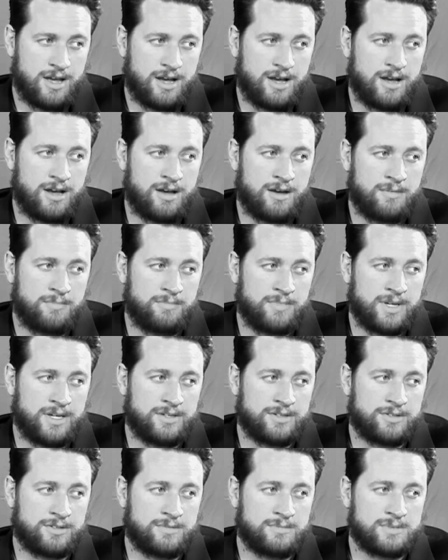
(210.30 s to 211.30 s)

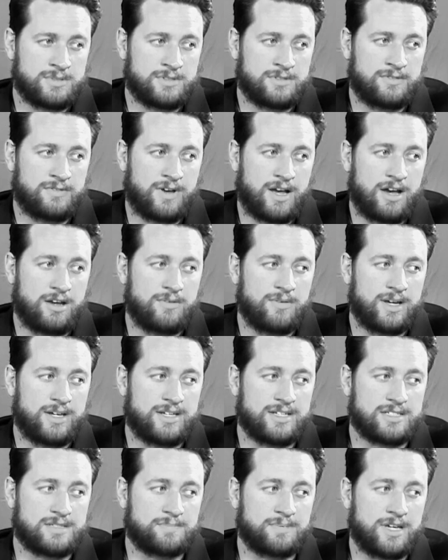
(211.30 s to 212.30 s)
In terms of how do I
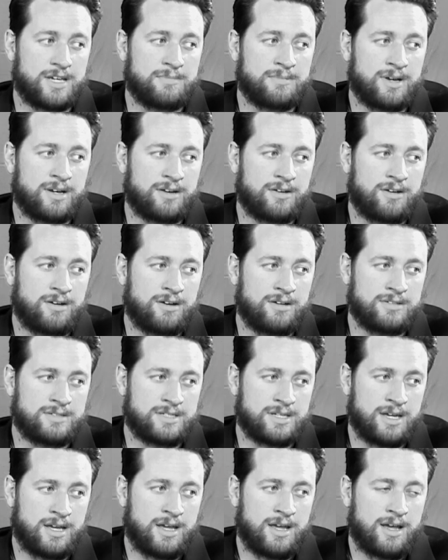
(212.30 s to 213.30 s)
display my
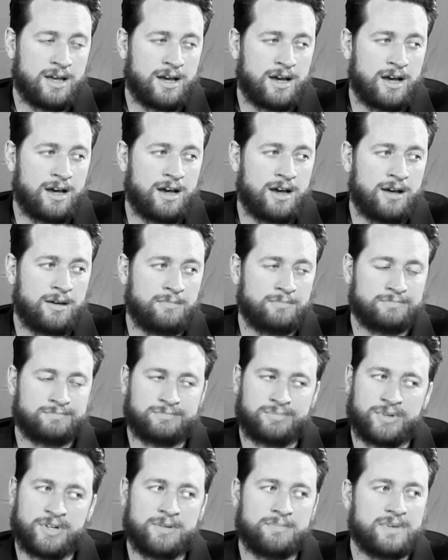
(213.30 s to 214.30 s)
cards,
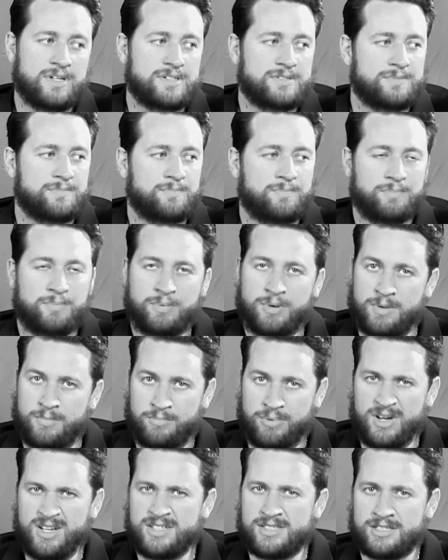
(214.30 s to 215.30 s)

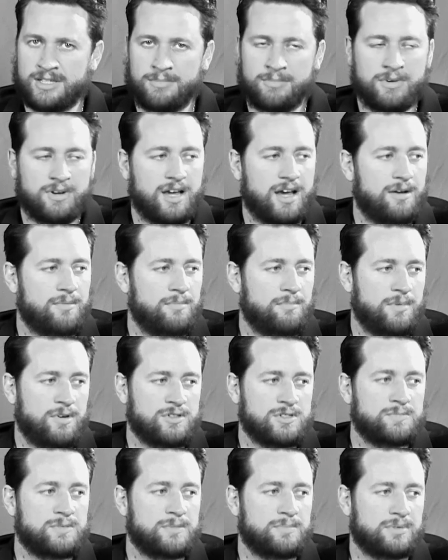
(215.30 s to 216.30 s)
pretty similar to how
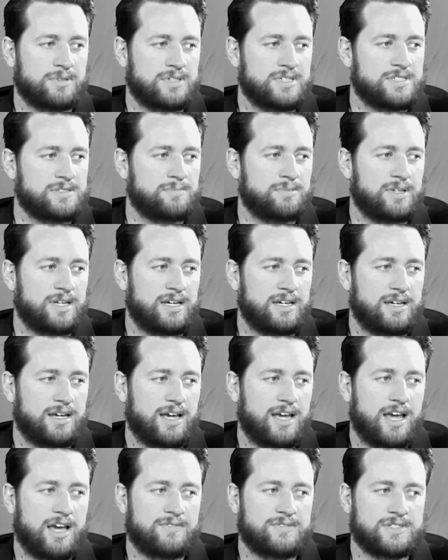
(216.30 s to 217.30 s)
most people display. I
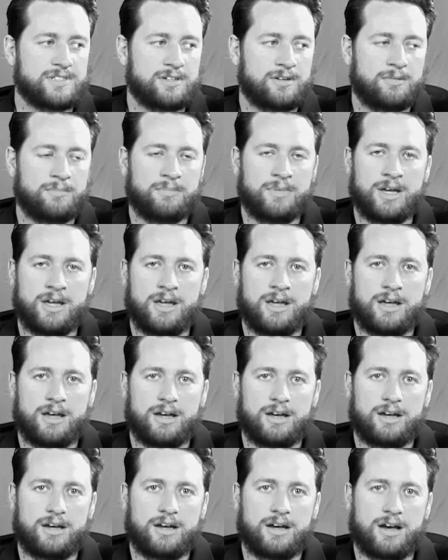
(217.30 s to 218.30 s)
have some
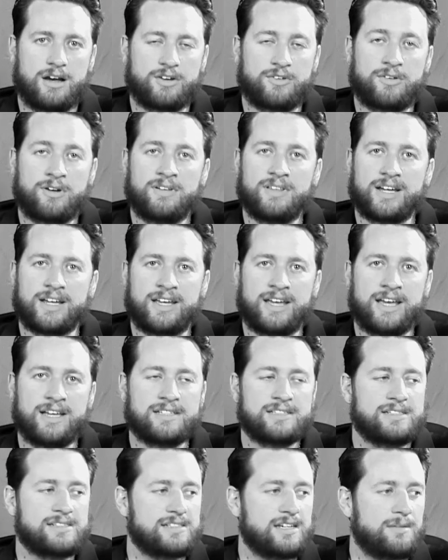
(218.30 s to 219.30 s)
acrylic
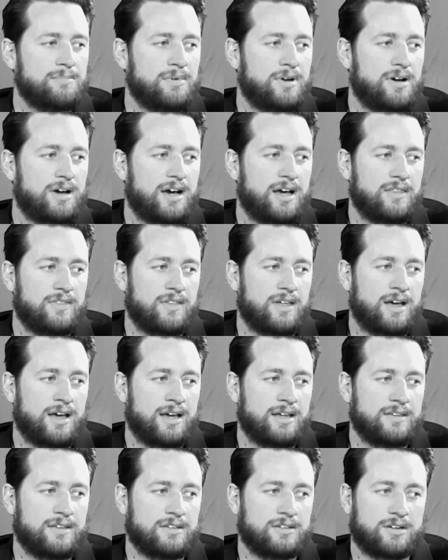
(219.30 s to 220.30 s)
cases I bought
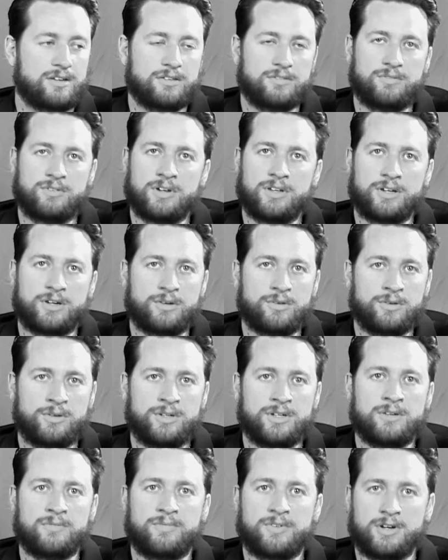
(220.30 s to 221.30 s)
online that look really cool.
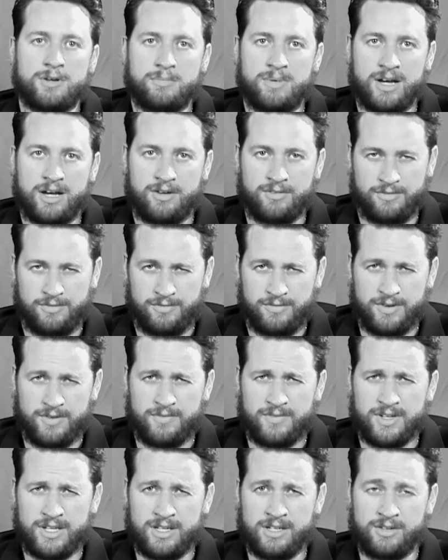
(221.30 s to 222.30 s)
You can fit about
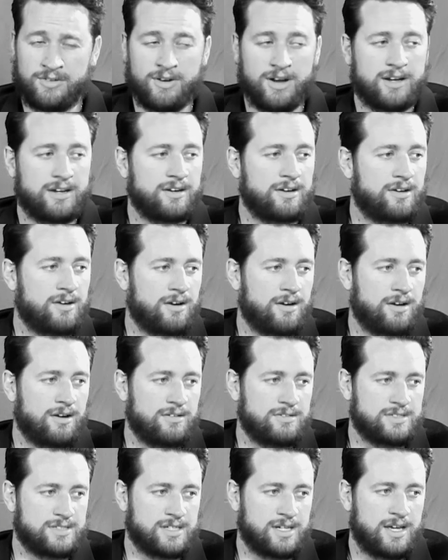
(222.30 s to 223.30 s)
50 graded
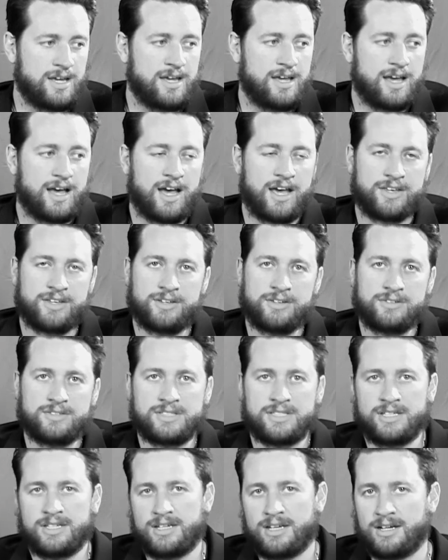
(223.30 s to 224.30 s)
cards. I
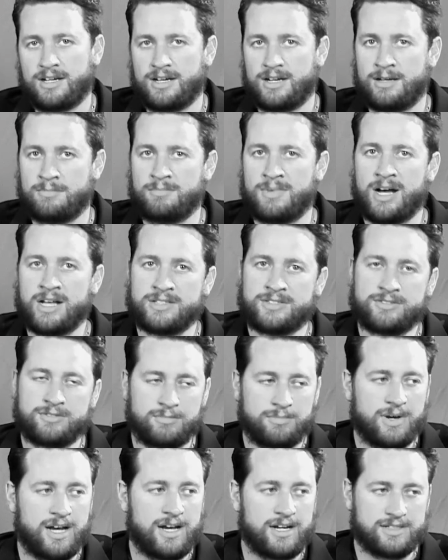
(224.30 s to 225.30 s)
use the monster
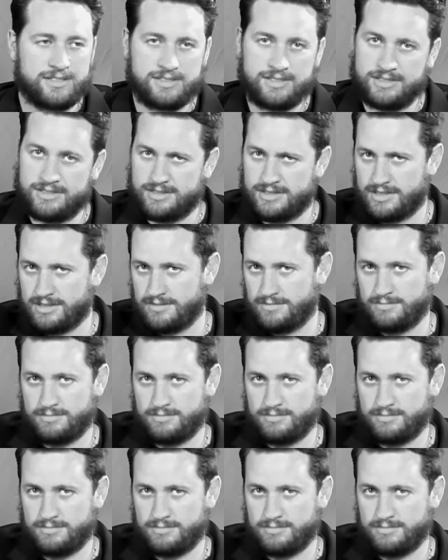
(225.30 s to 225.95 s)
boxes that